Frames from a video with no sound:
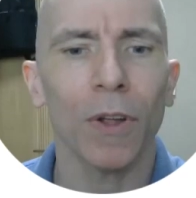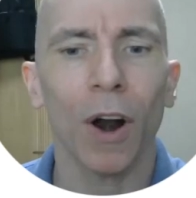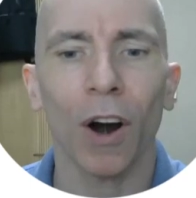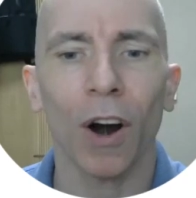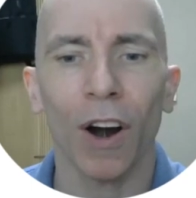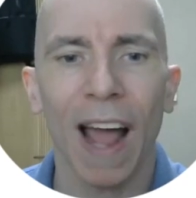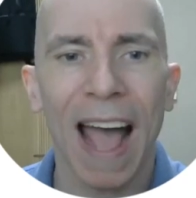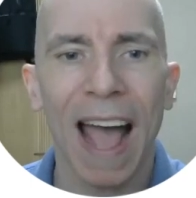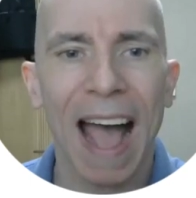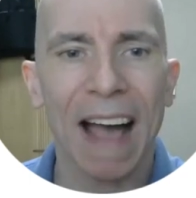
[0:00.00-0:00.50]
are
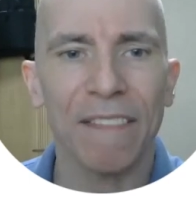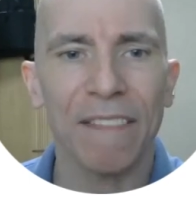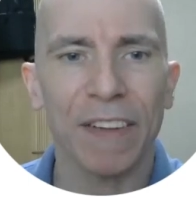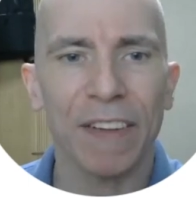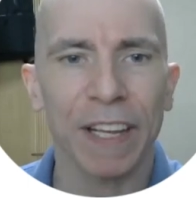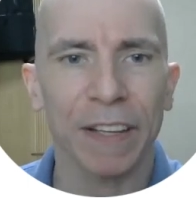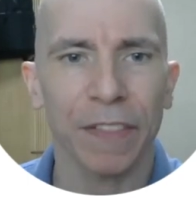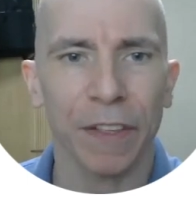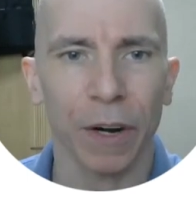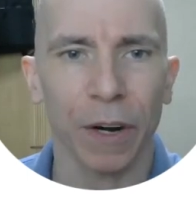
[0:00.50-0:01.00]

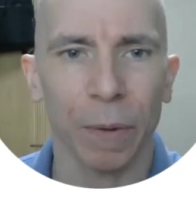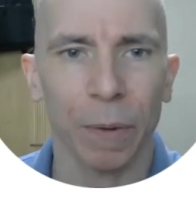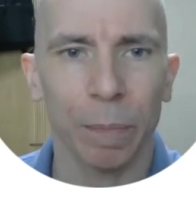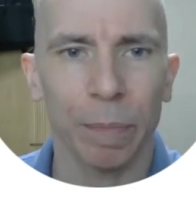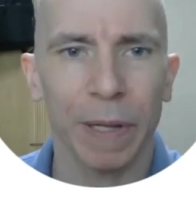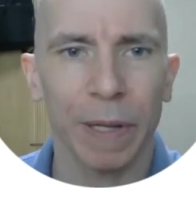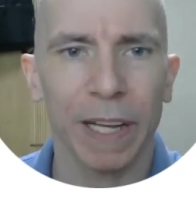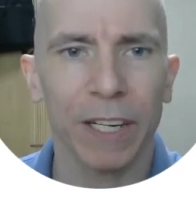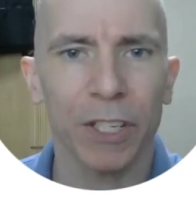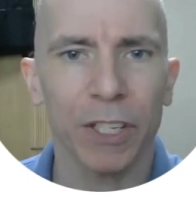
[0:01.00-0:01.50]
having their
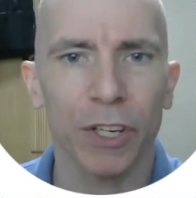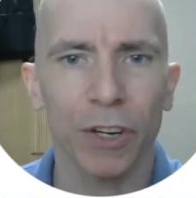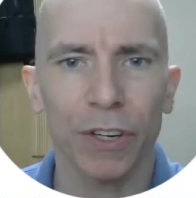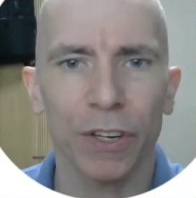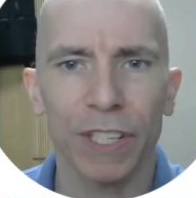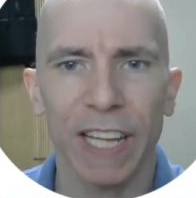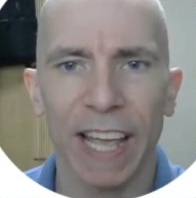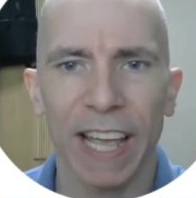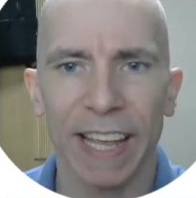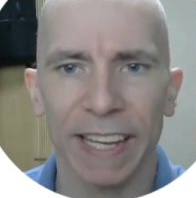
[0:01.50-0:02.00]
picture
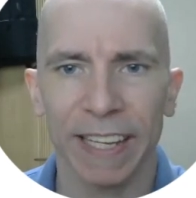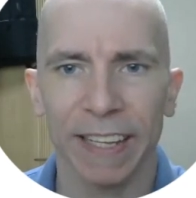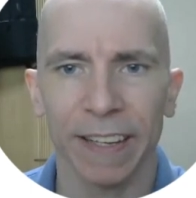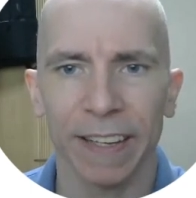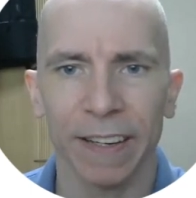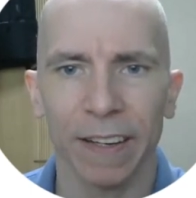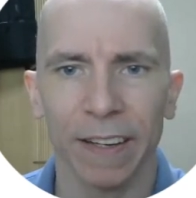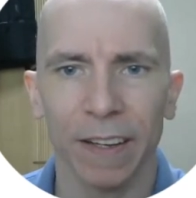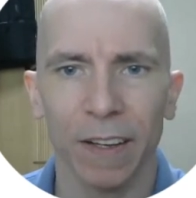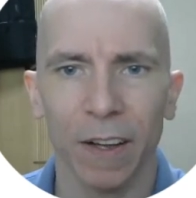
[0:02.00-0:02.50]

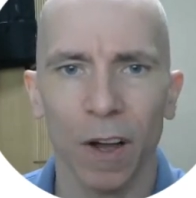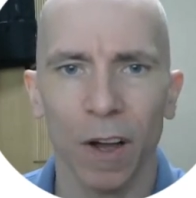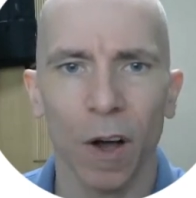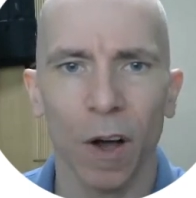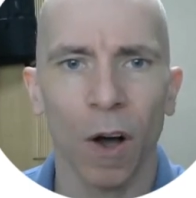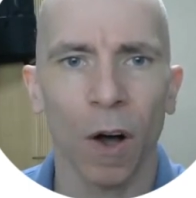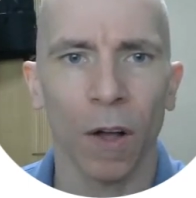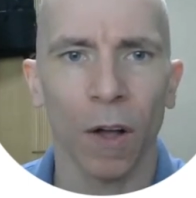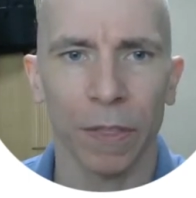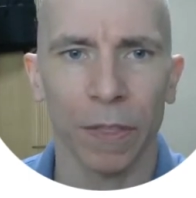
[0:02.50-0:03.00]
taken
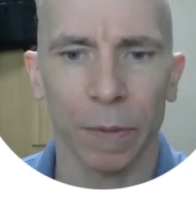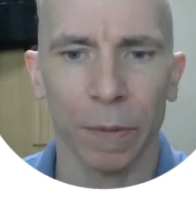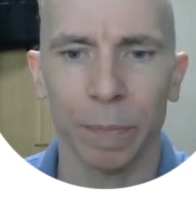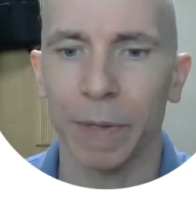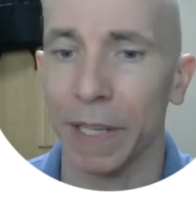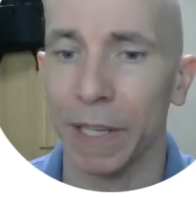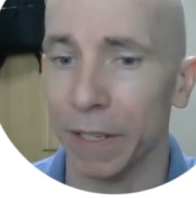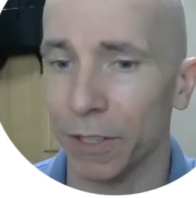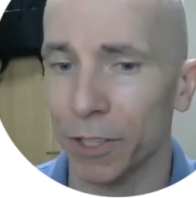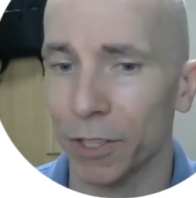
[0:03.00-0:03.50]
on the
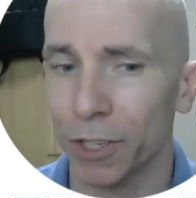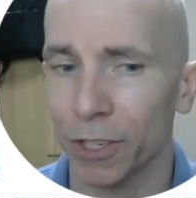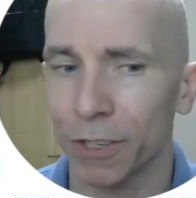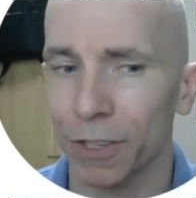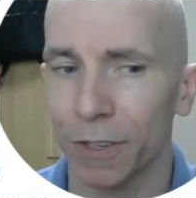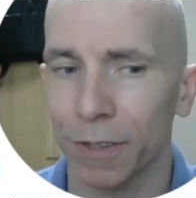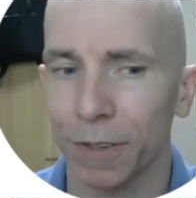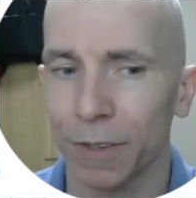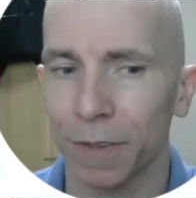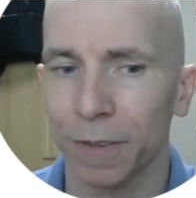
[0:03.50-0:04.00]
beach.
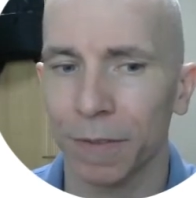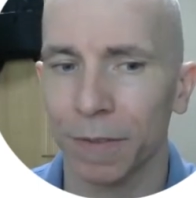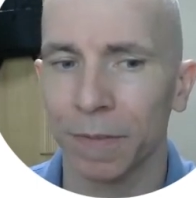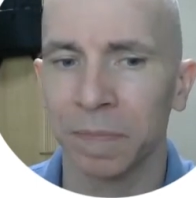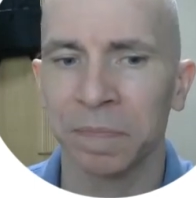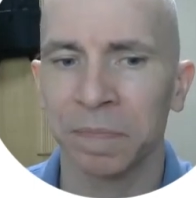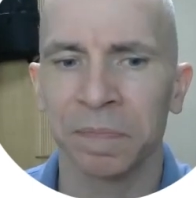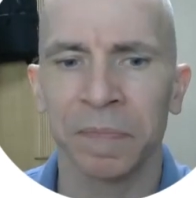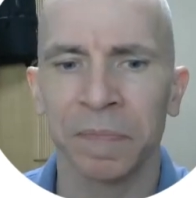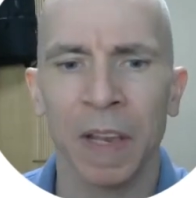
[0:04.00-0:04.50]

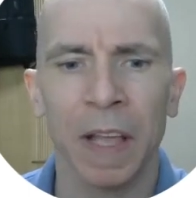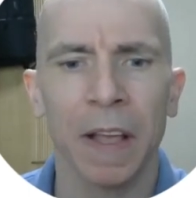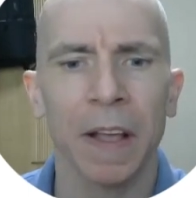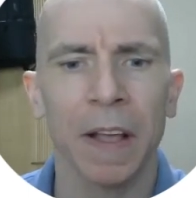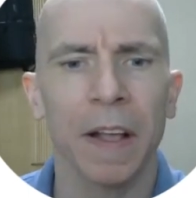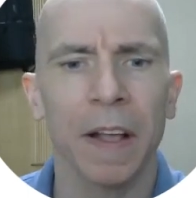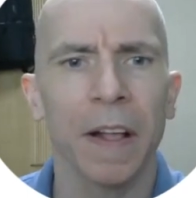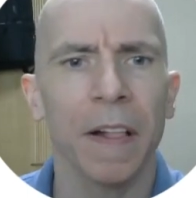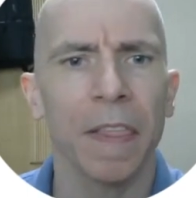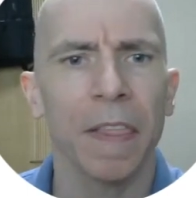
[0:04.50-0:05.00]

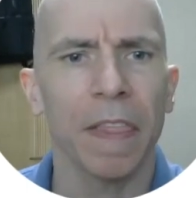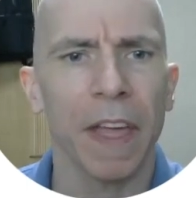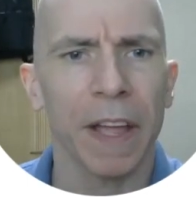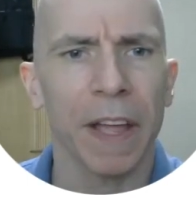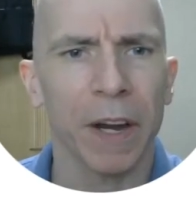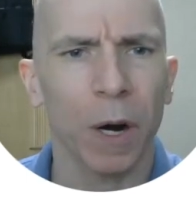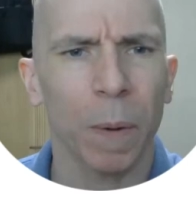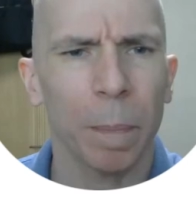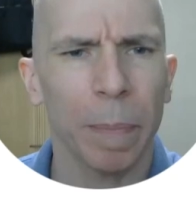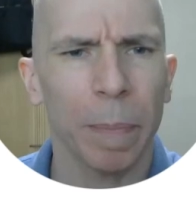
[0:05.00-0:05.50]
They
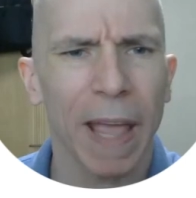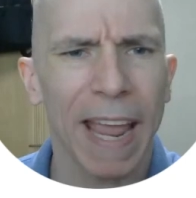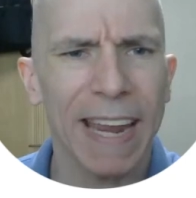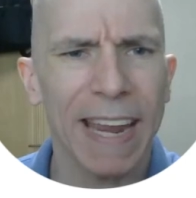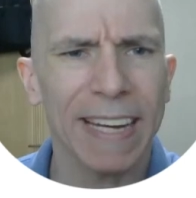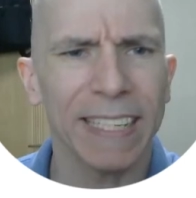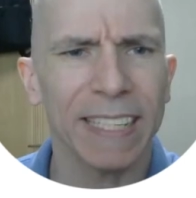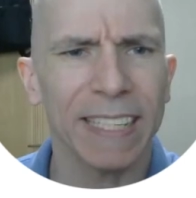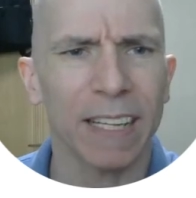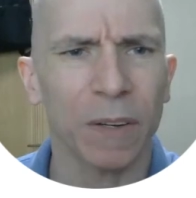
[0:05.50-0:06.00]
are
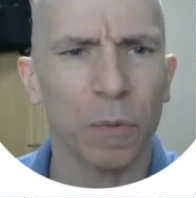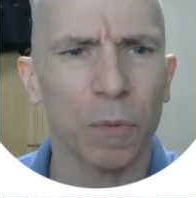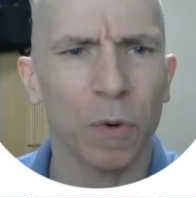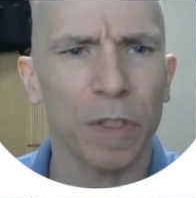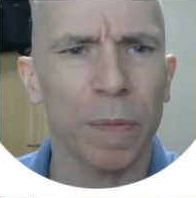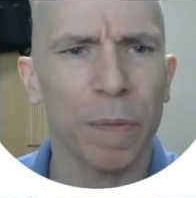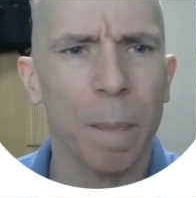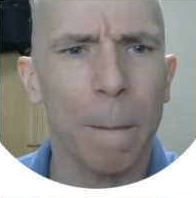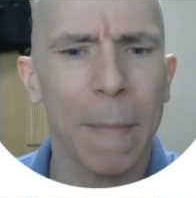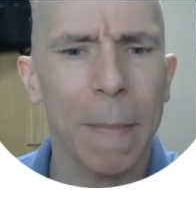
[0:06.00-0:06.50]
painted
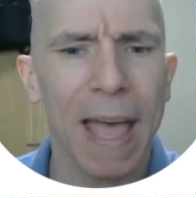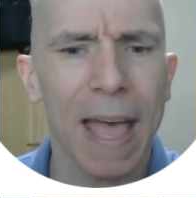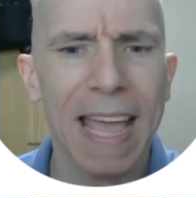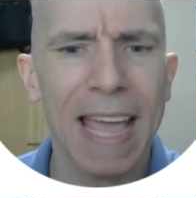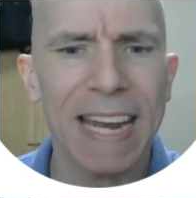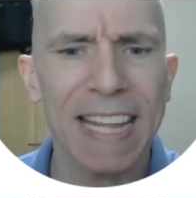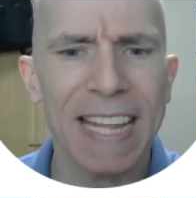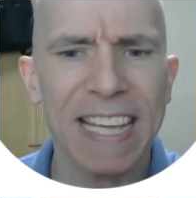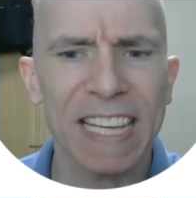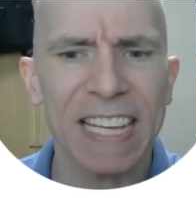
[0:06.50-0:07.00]
with
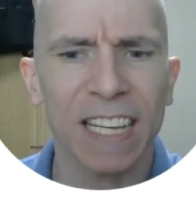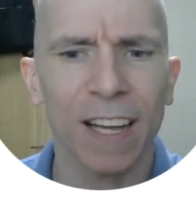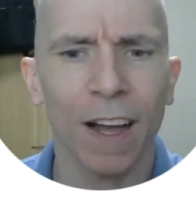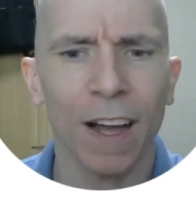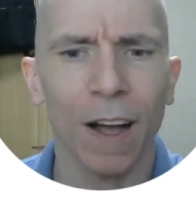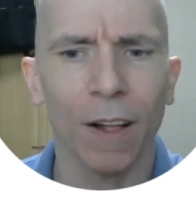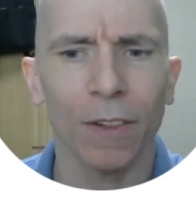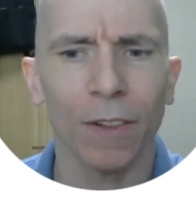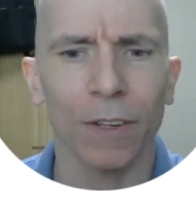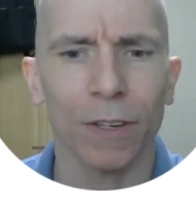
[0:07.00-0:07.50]
many
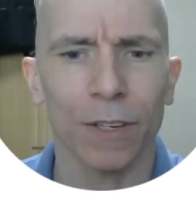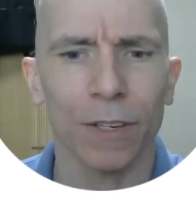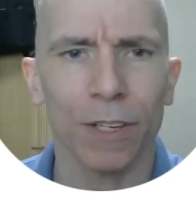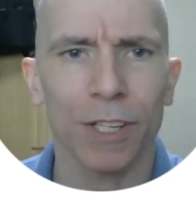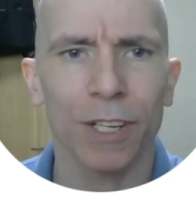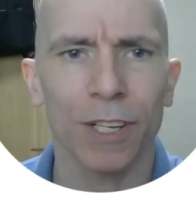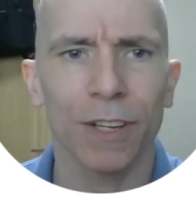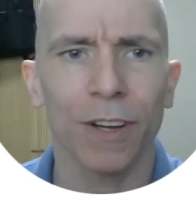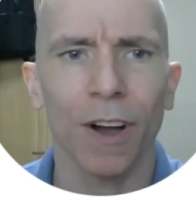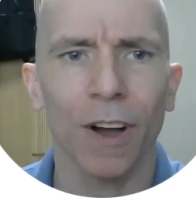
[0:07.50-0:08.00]

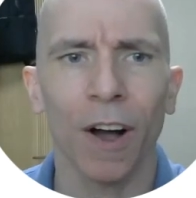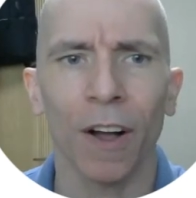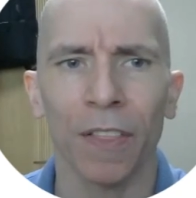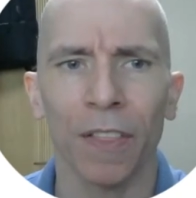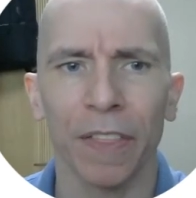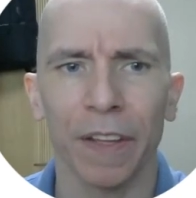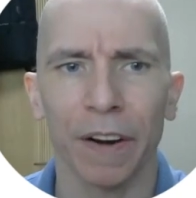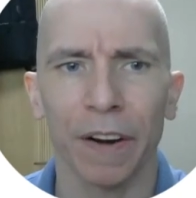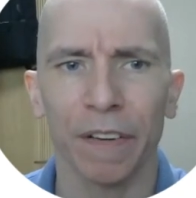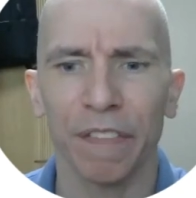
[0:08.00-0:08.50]
colors on
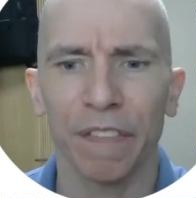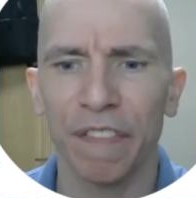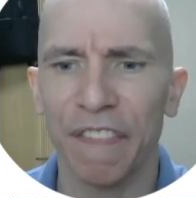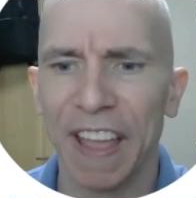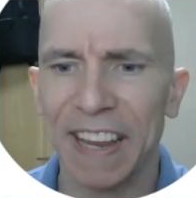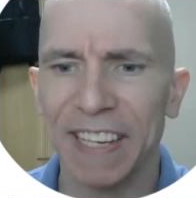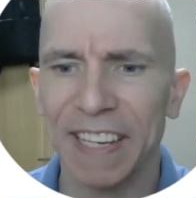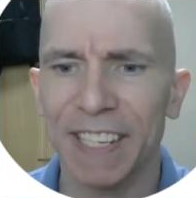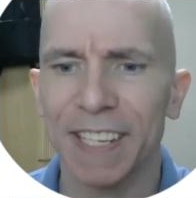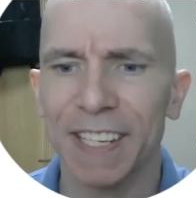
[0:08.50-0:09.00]
their
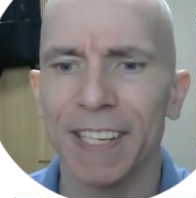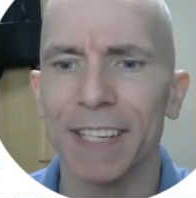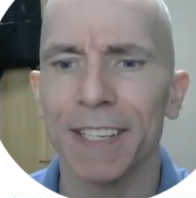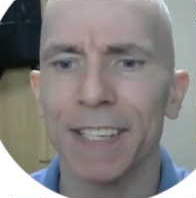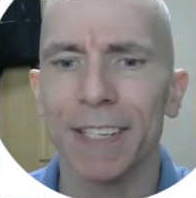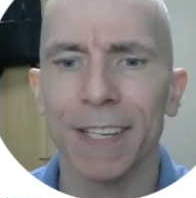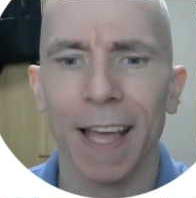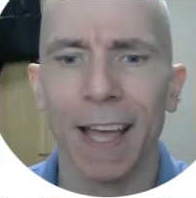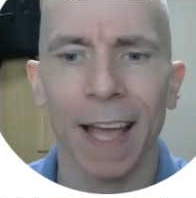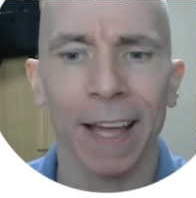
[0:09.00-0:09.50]

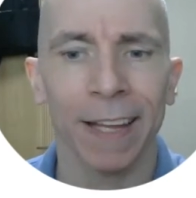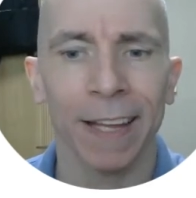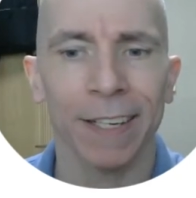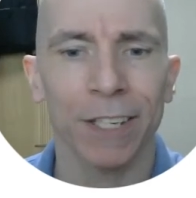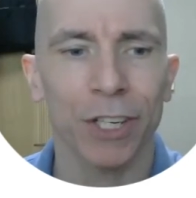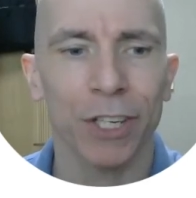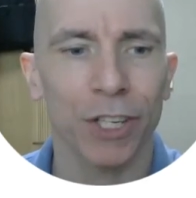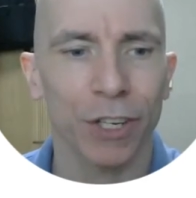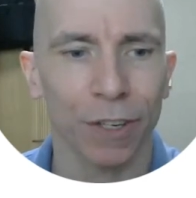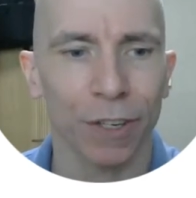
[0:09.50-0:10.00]
faces and
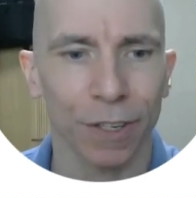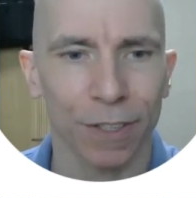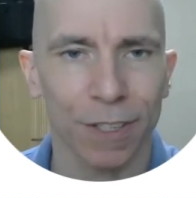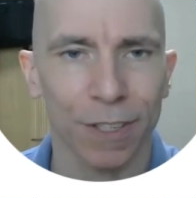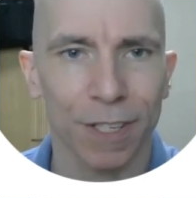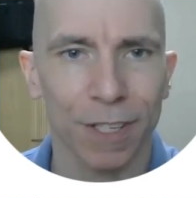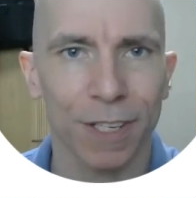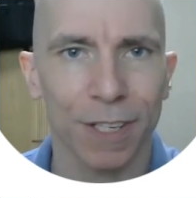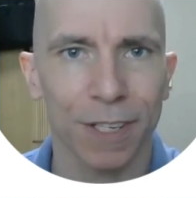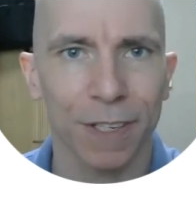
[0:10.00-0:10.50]

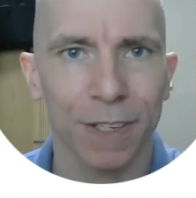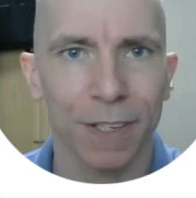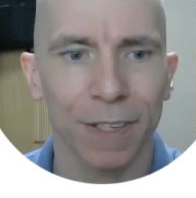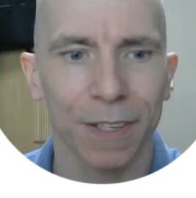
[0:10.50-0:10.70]
shirts.